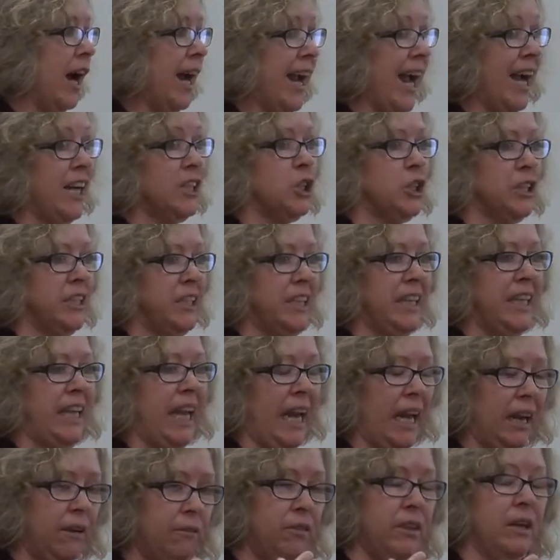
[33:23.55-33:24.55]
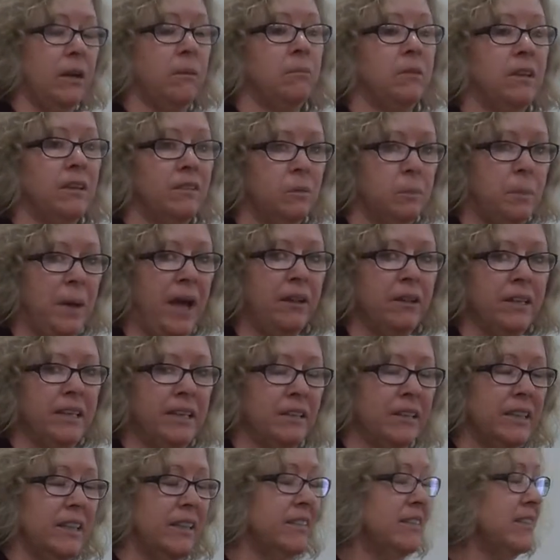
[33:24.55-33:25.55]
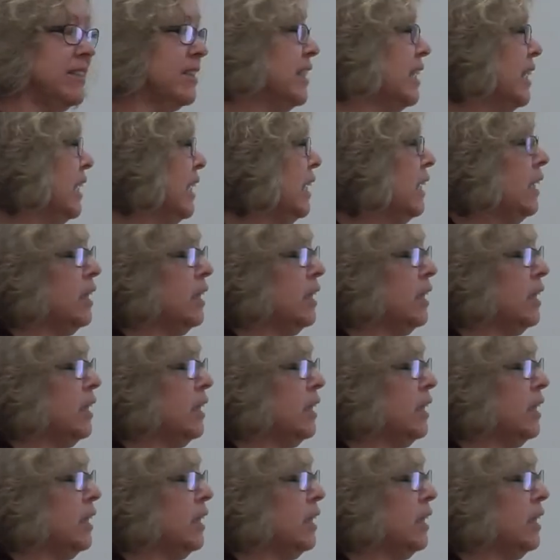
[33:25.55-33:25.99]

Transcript: I actually gave them the spelling list.